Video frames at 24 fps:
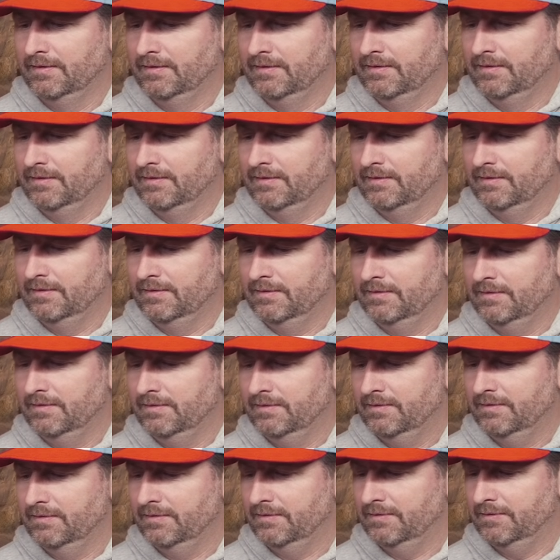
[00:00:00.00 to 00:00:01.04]

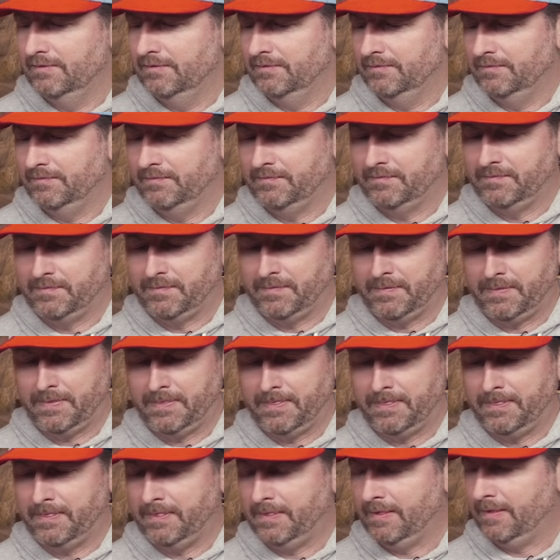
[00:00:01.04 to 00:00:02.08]

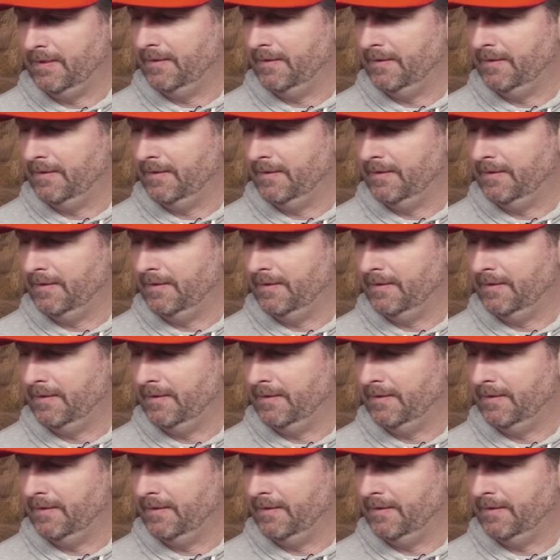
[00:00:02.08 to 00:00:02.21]
(silent)